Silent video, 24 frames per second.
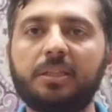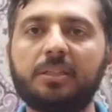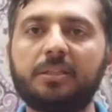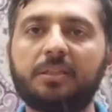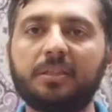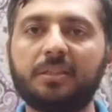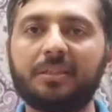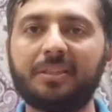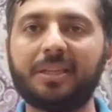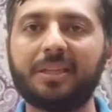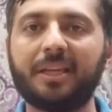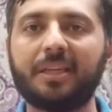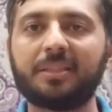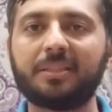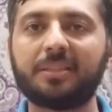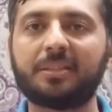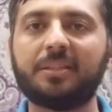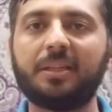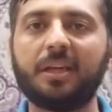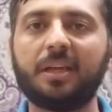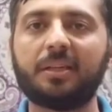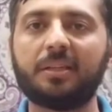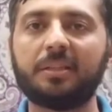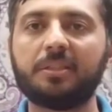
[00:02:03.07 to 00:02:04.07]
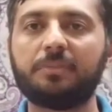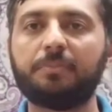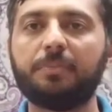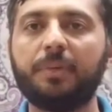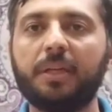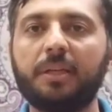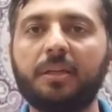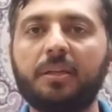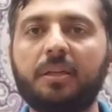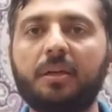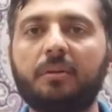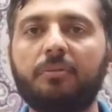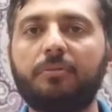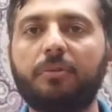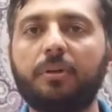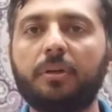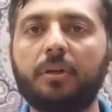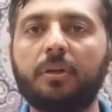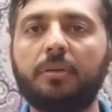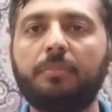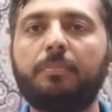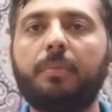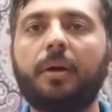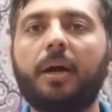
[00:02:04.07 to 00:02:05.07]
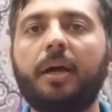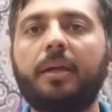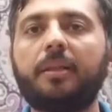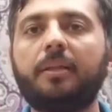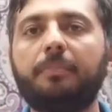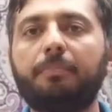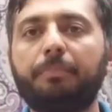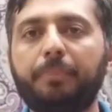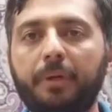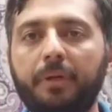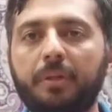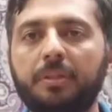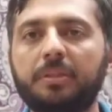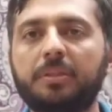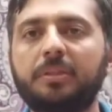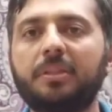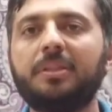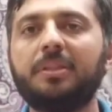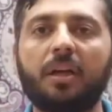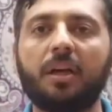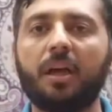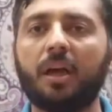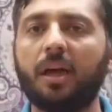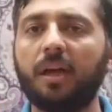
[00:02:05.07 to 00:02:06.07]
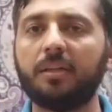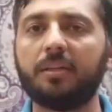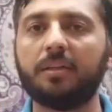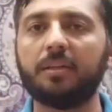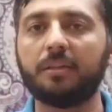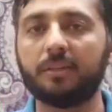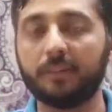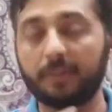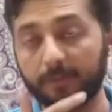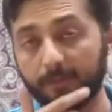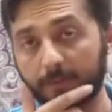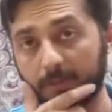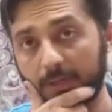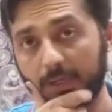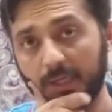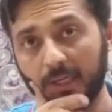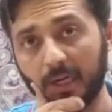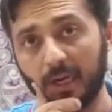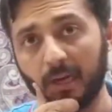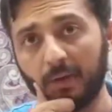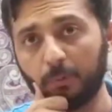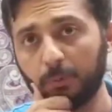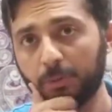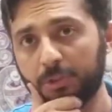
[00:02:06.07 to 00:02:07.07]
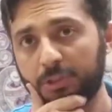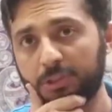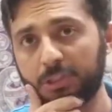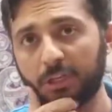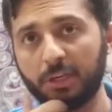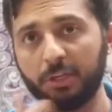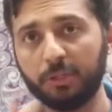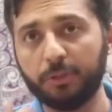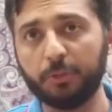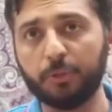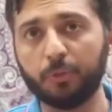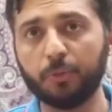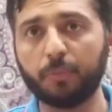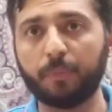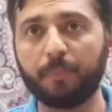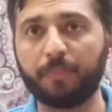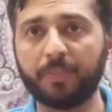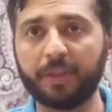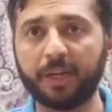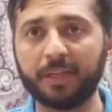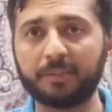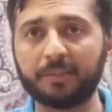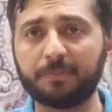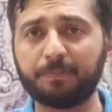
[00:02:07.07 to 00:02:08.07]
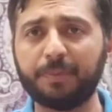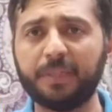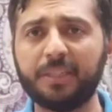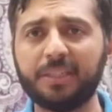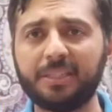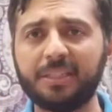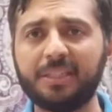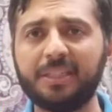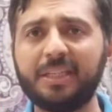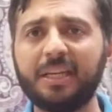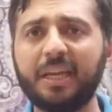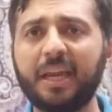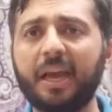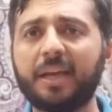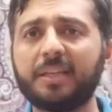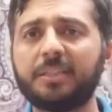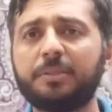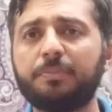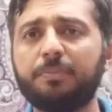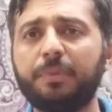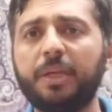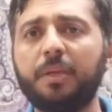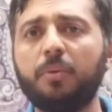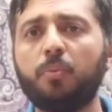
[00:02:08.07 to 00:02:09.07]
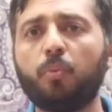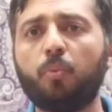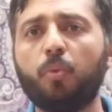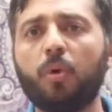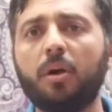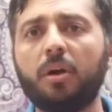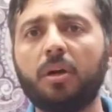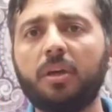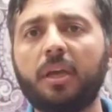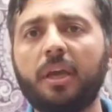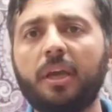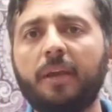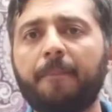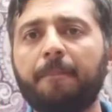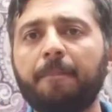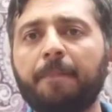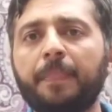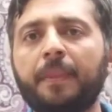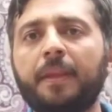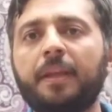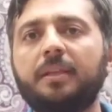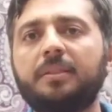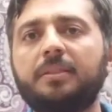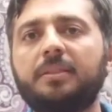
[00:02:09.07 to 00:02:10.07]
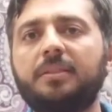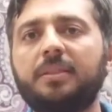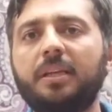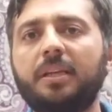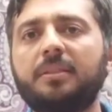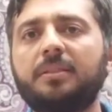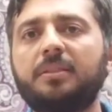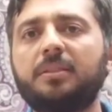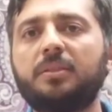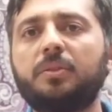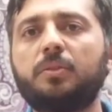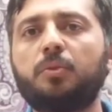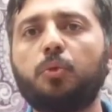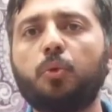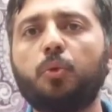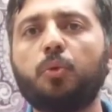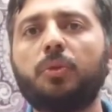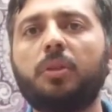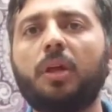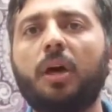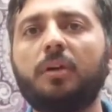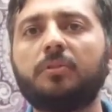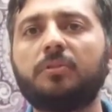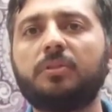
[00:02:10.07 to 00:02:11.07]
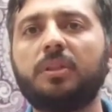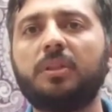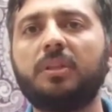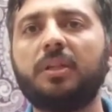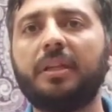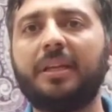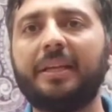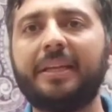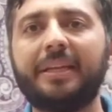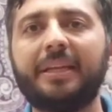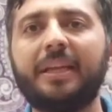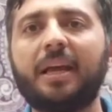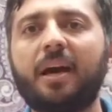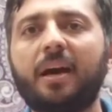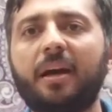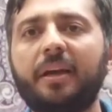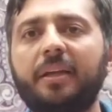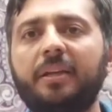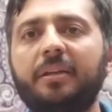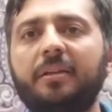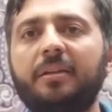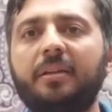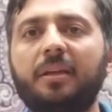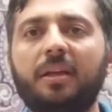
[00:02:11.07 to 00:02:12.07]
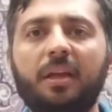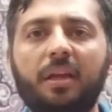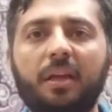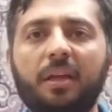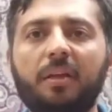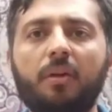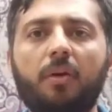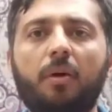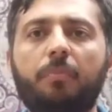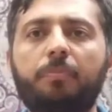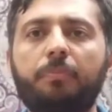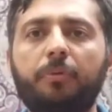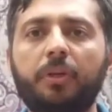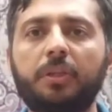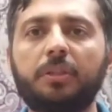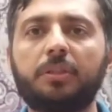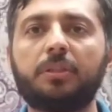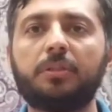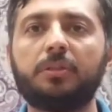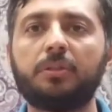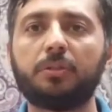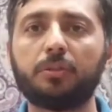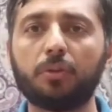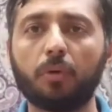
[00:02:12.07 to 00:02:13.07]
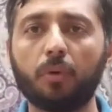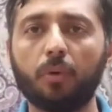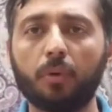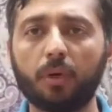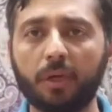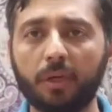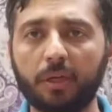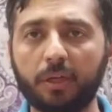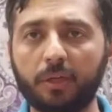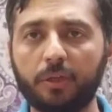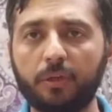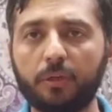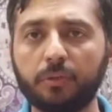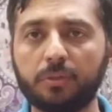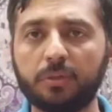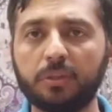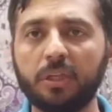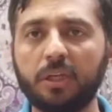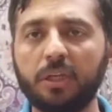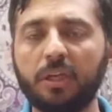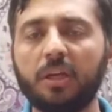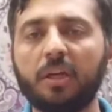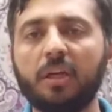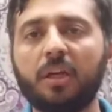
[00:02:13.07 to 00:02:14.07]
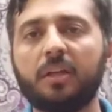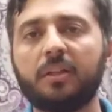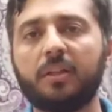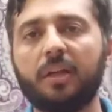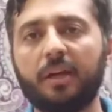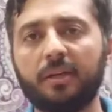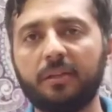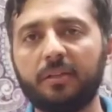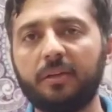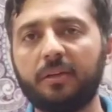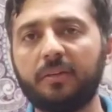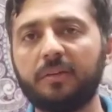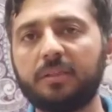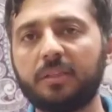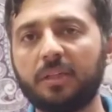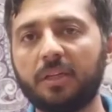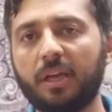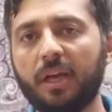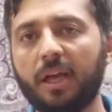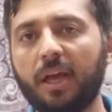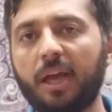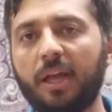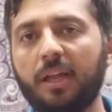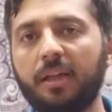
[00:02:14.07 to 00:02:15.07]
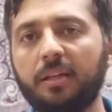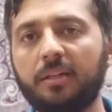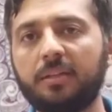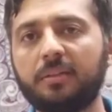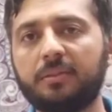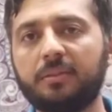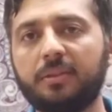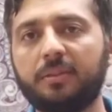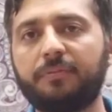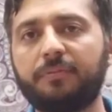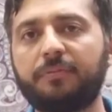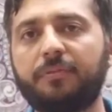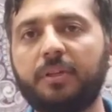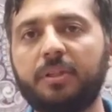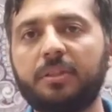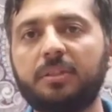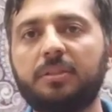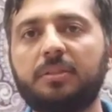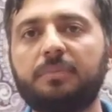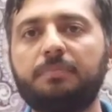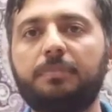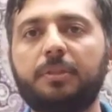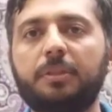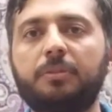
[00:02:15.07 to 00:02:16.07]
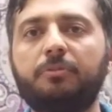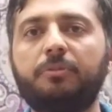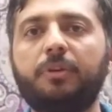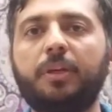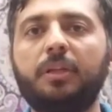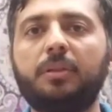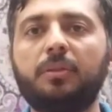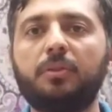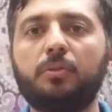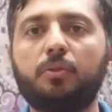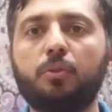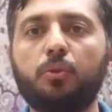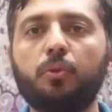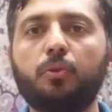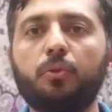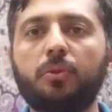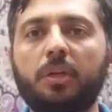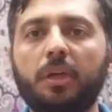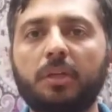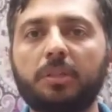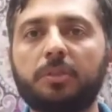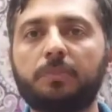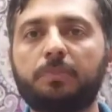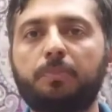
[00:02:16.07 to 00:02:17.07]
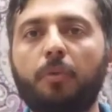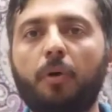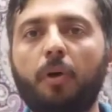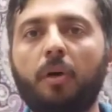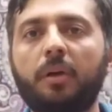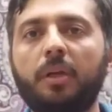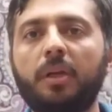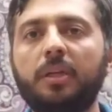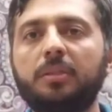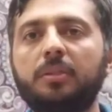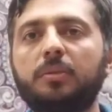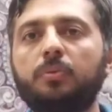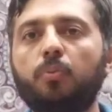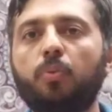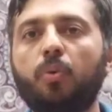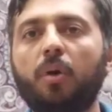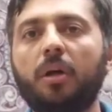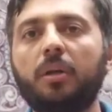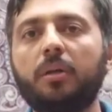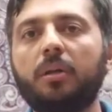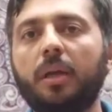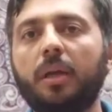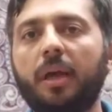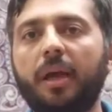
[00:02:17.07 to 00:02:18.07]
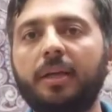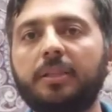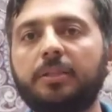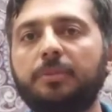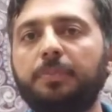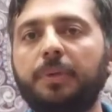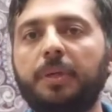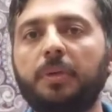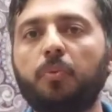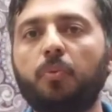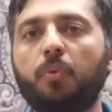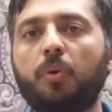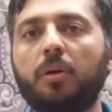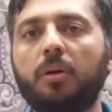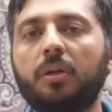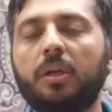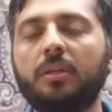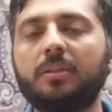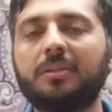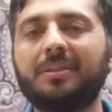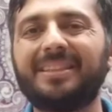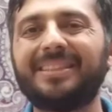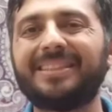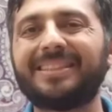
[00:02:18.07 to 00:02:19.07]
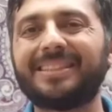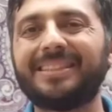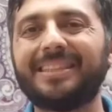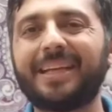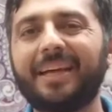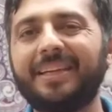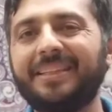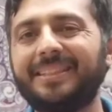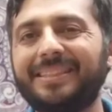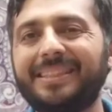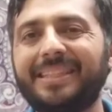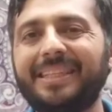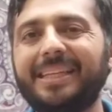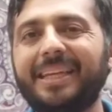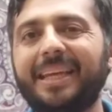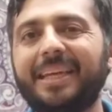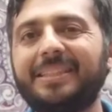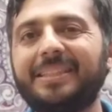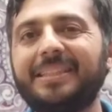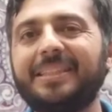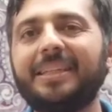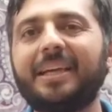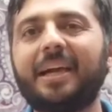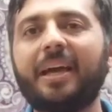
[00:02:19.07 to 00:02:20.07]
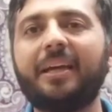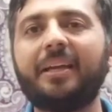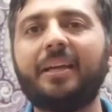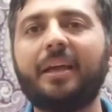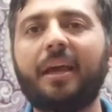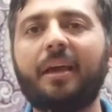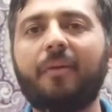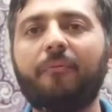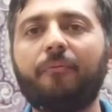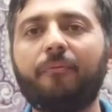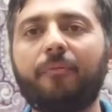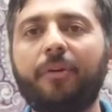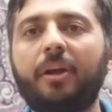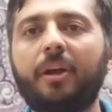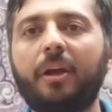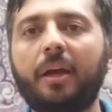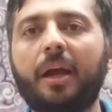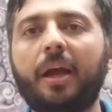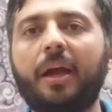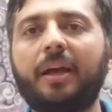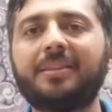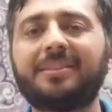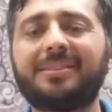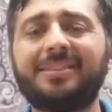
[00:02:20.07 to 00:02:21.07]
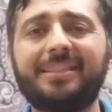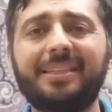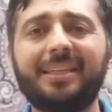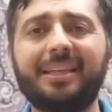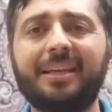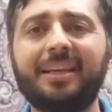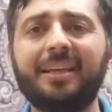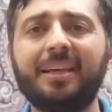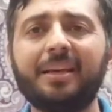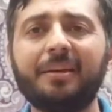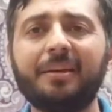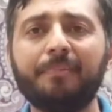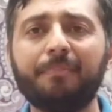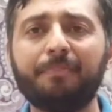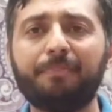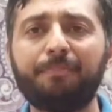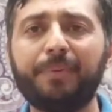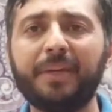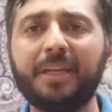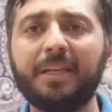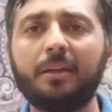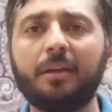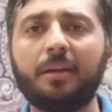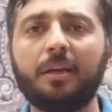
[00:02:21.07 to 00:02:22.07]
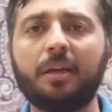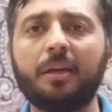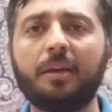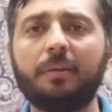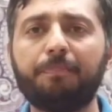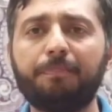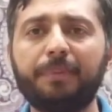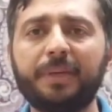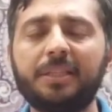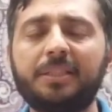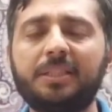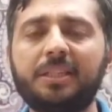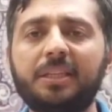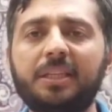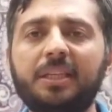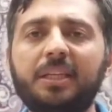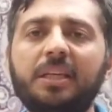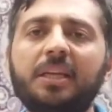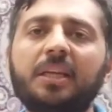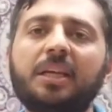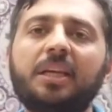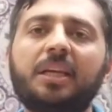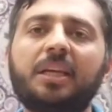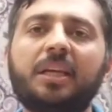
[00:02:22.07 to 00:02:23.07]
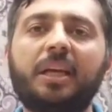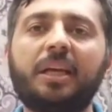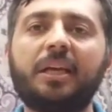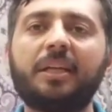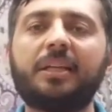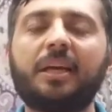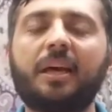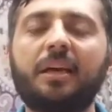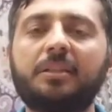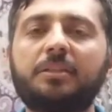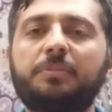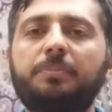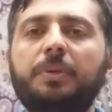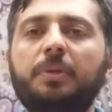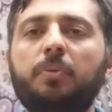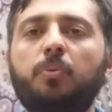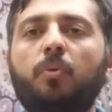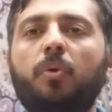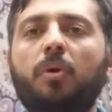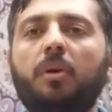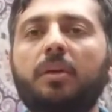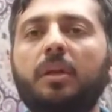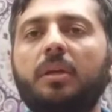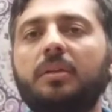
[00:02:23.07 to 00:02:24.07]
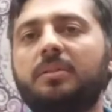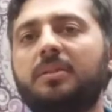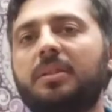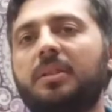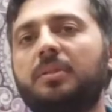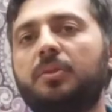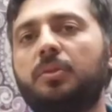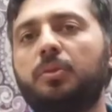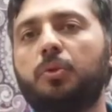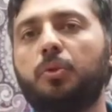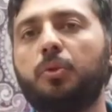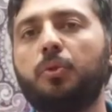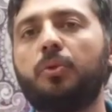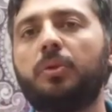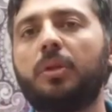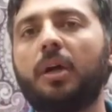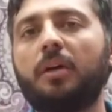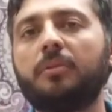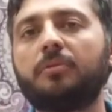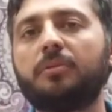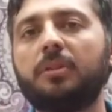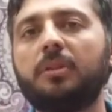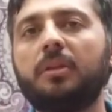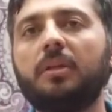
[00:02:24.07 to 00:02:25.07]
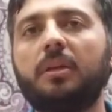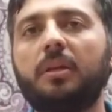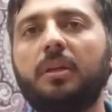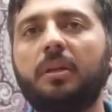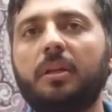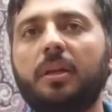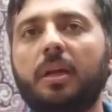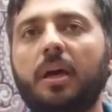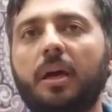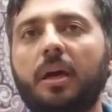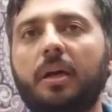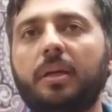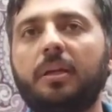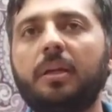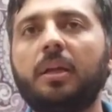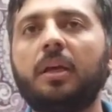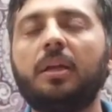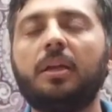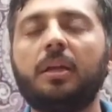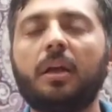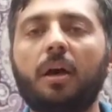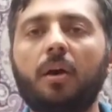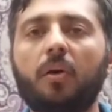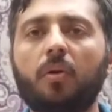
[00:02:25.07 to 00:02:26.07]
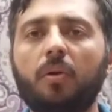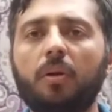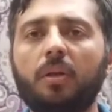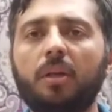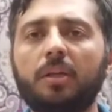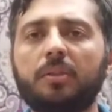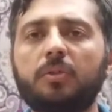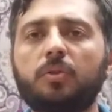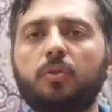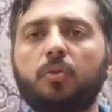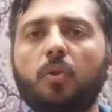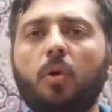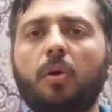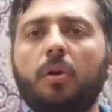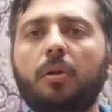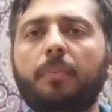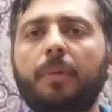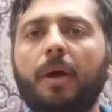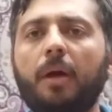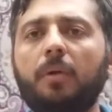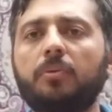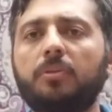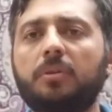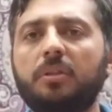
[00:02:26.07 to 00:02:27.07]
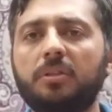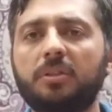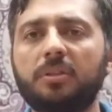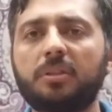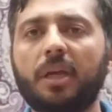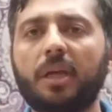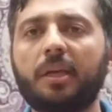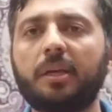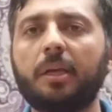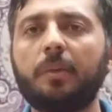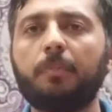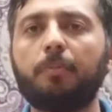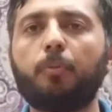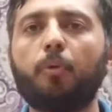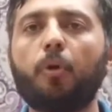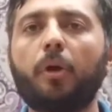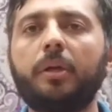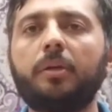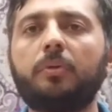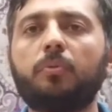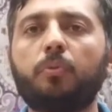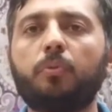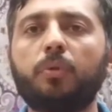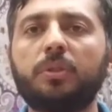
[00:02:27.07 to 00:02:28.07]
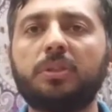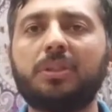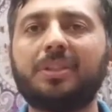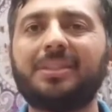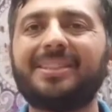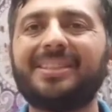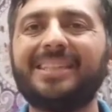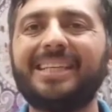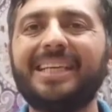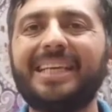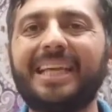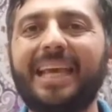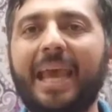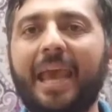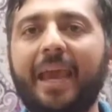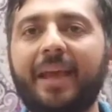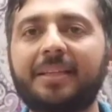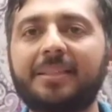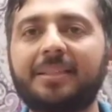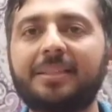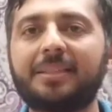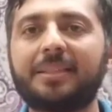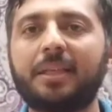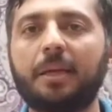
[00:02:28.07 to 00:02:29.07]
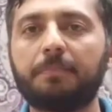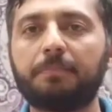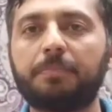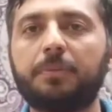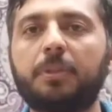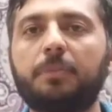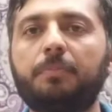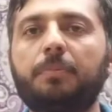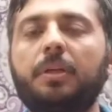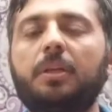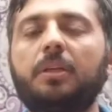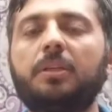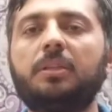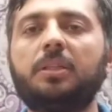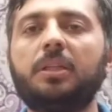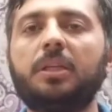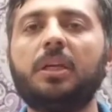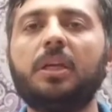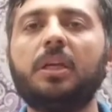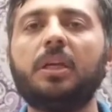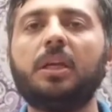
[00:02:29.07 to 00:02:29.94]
is the test that is being governed by the Pearson. And I would tell you that PTE has been working since 2009 in operation. So you see that there is a hell difference between two test bodies. One has been working since 1989, whereas the PTE, it has been working since 2009. Now let's talk about the second point, which is the acceptability.